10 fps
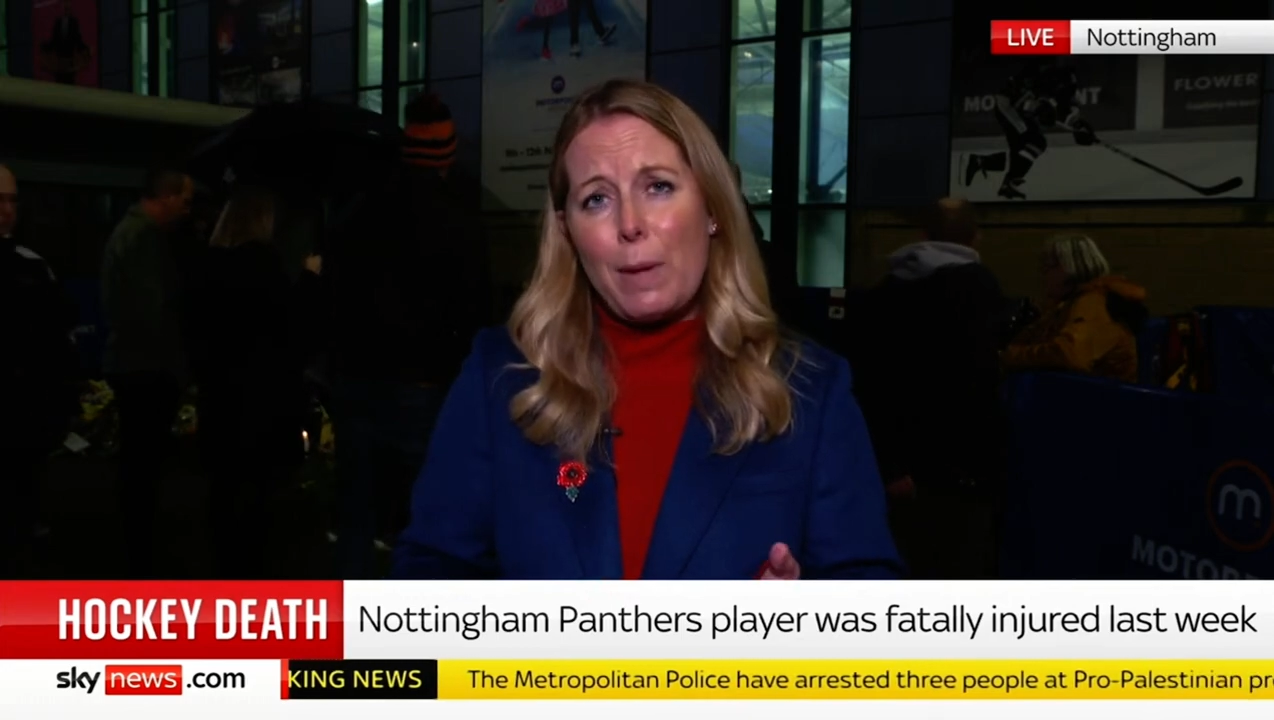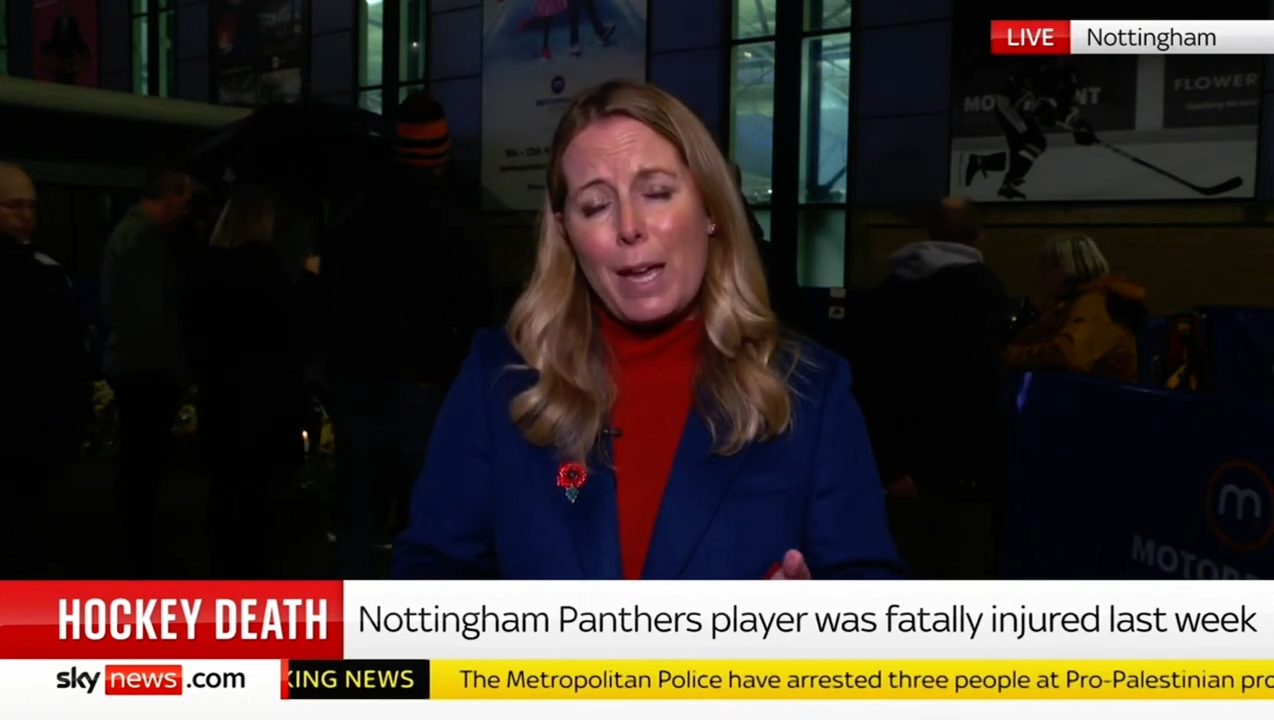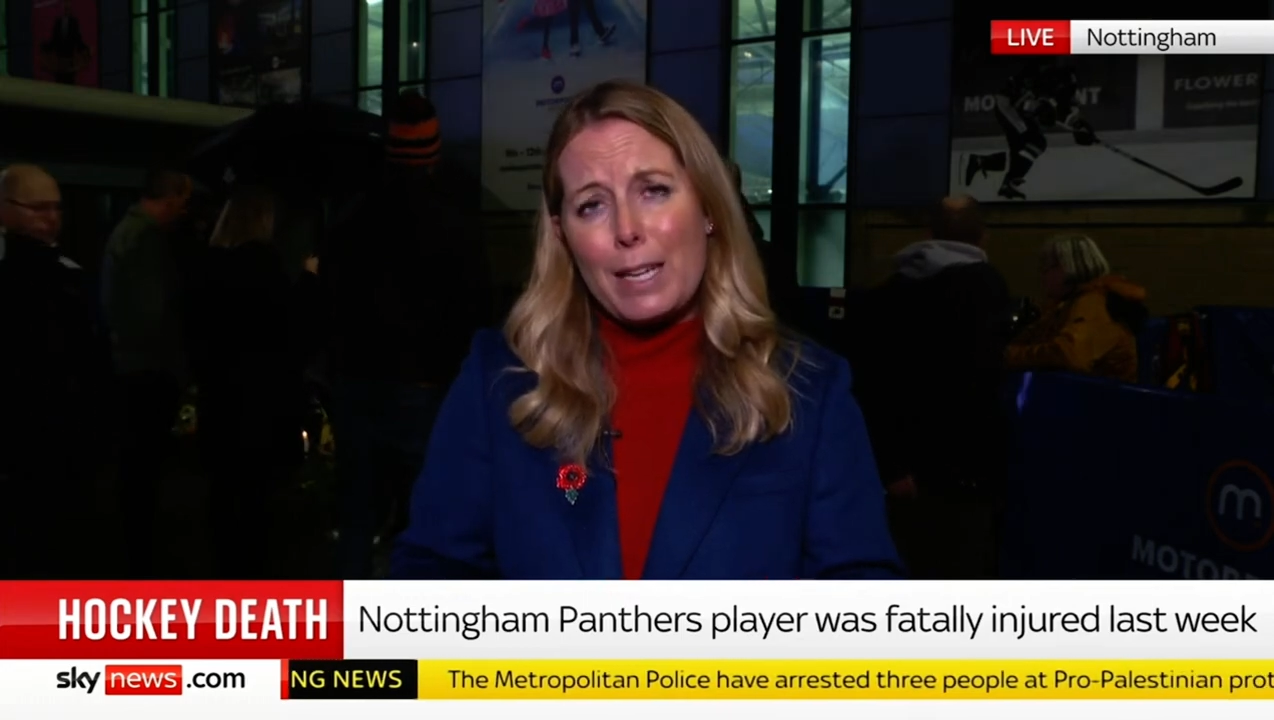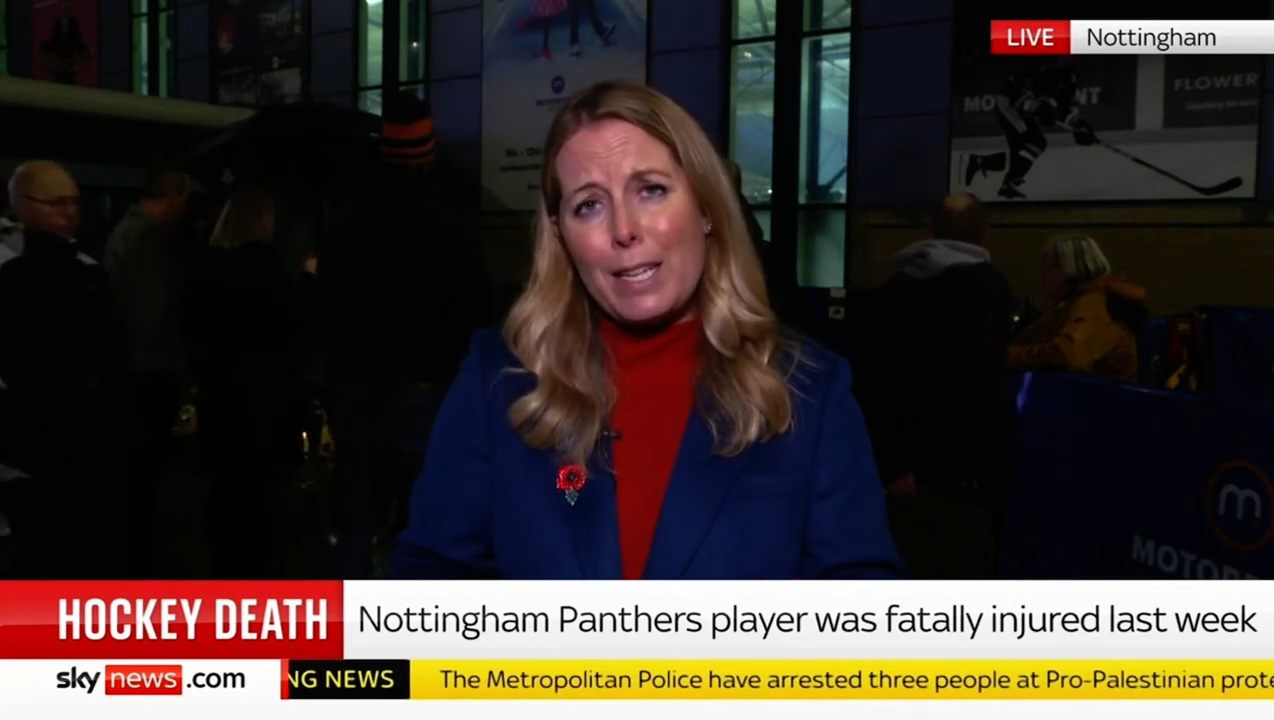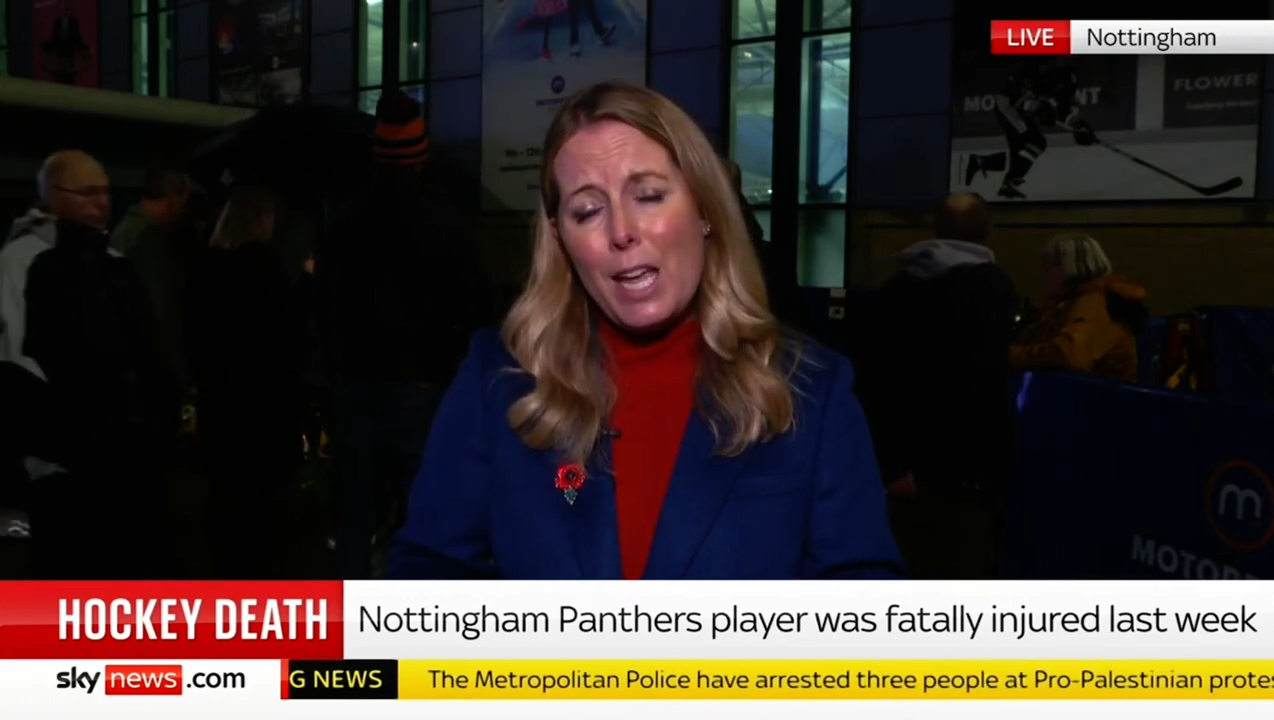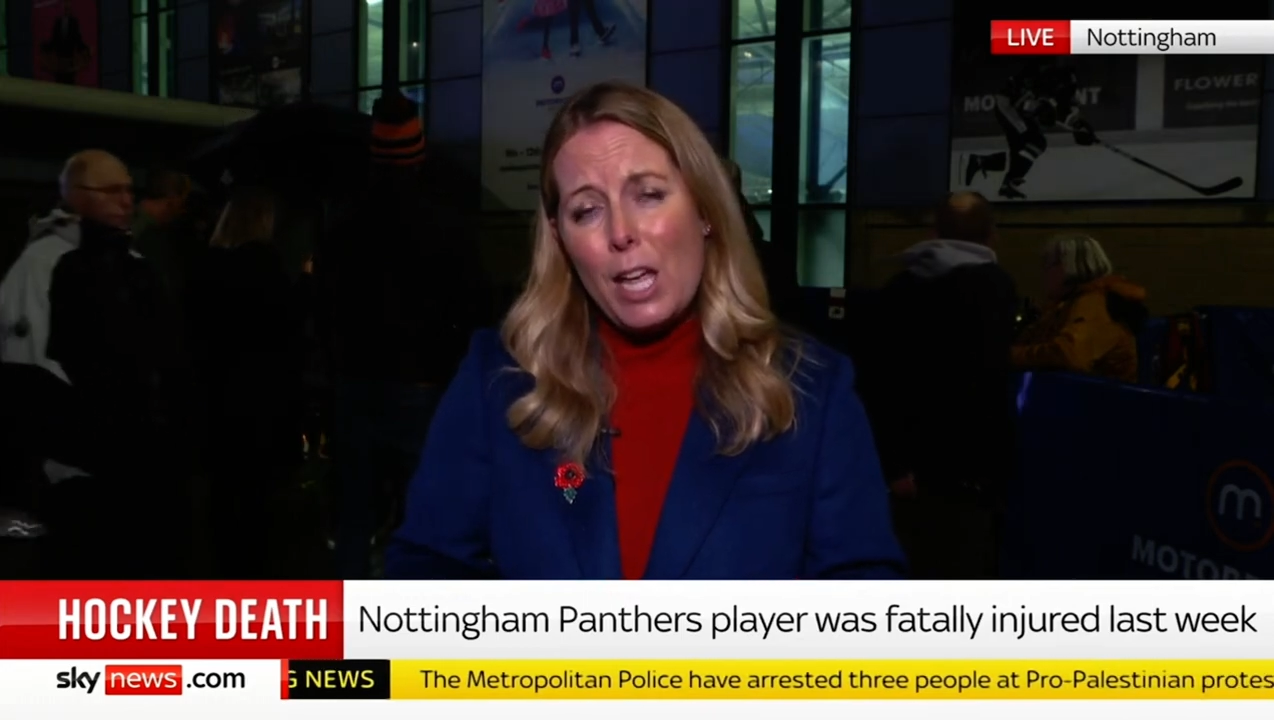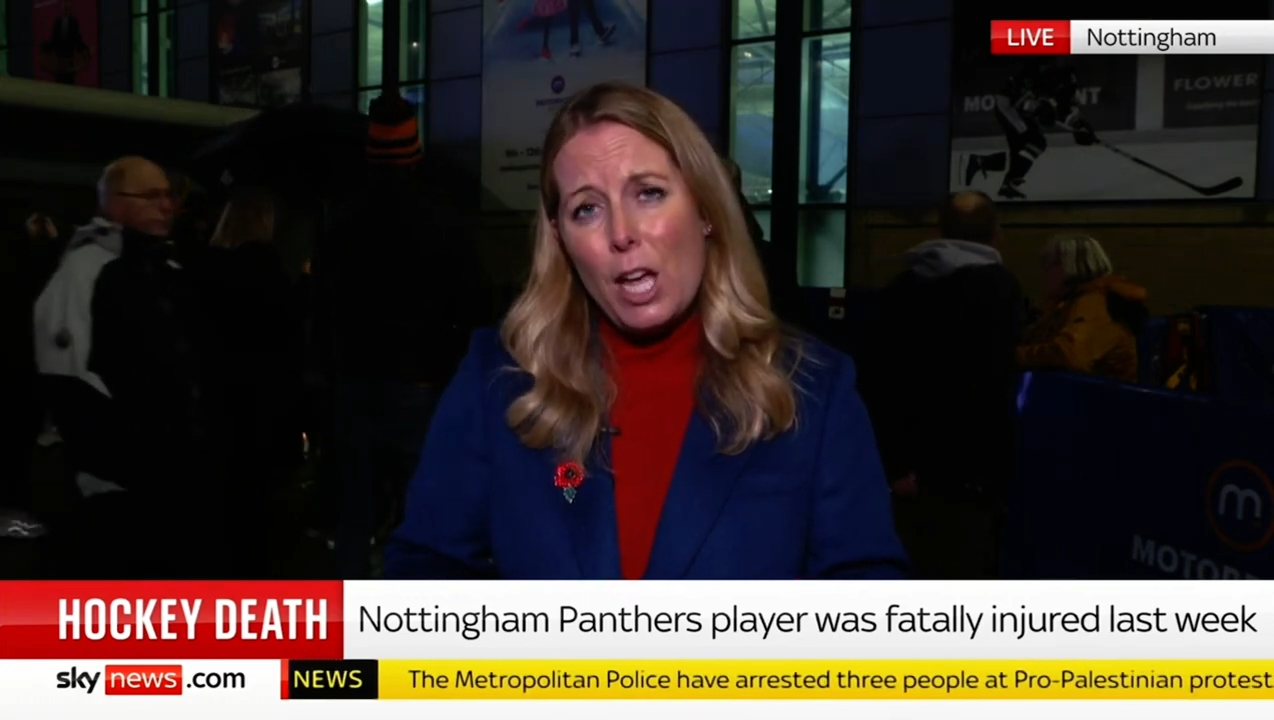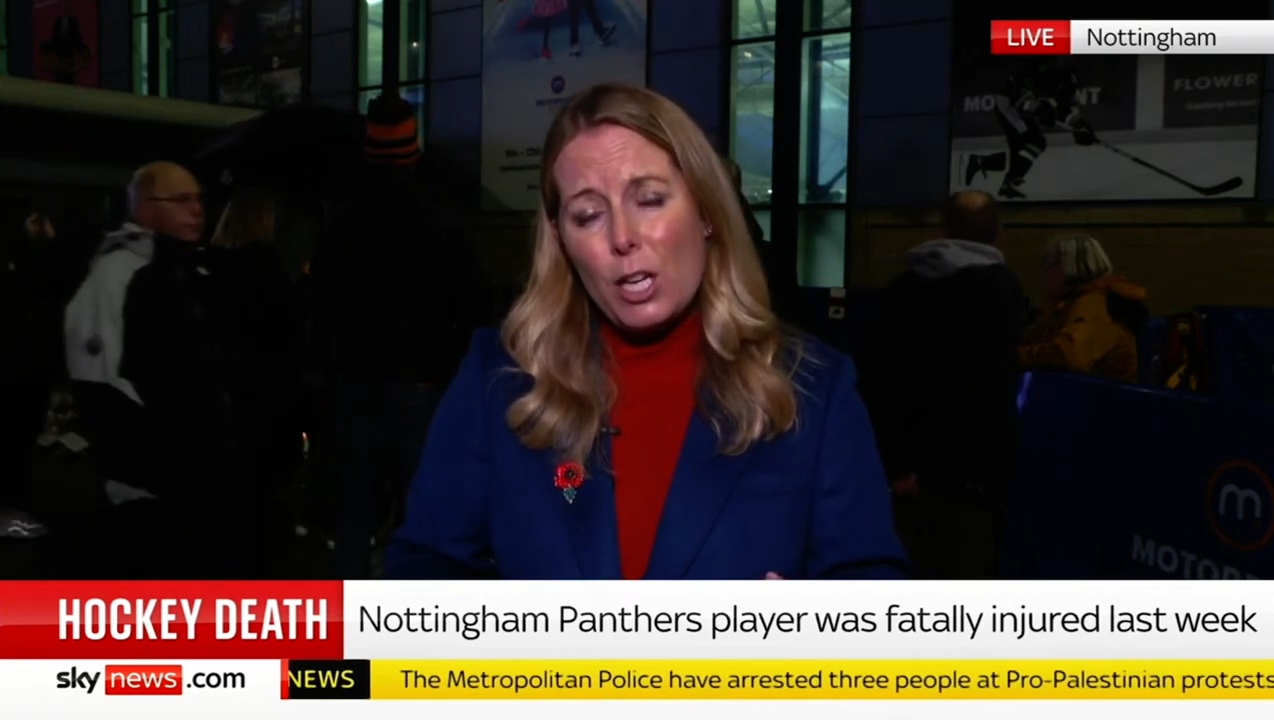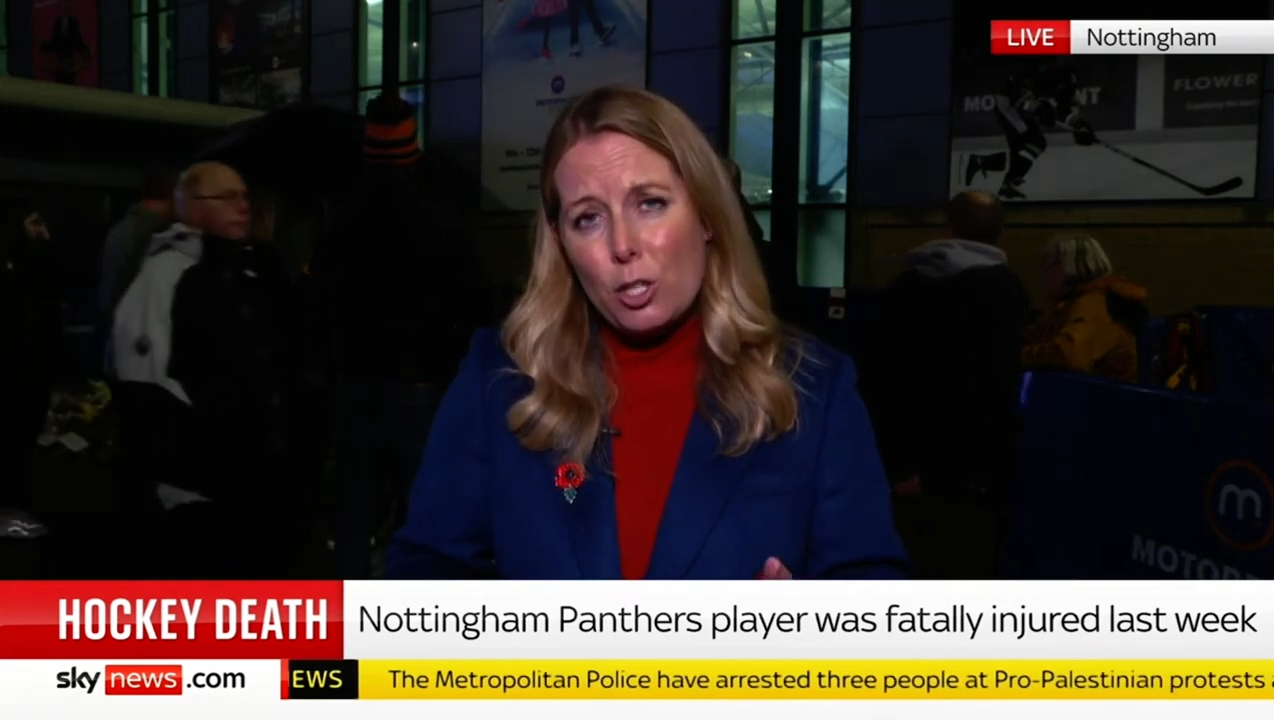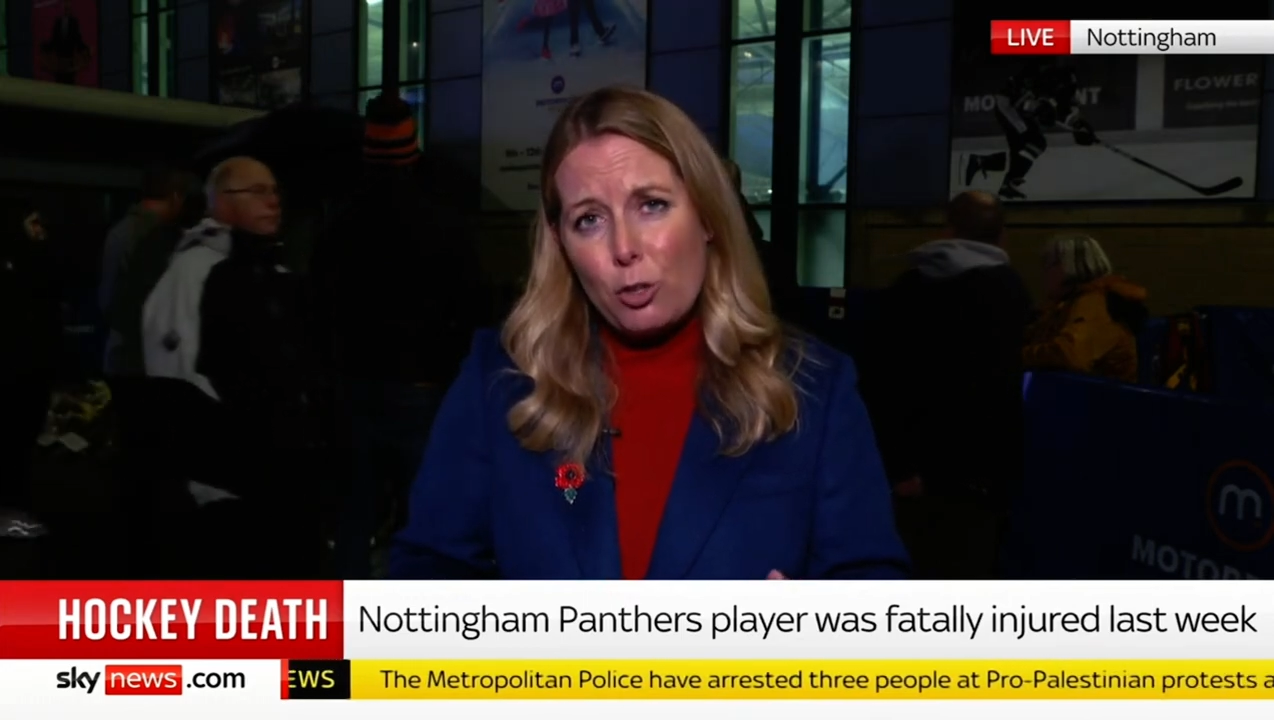paid uh,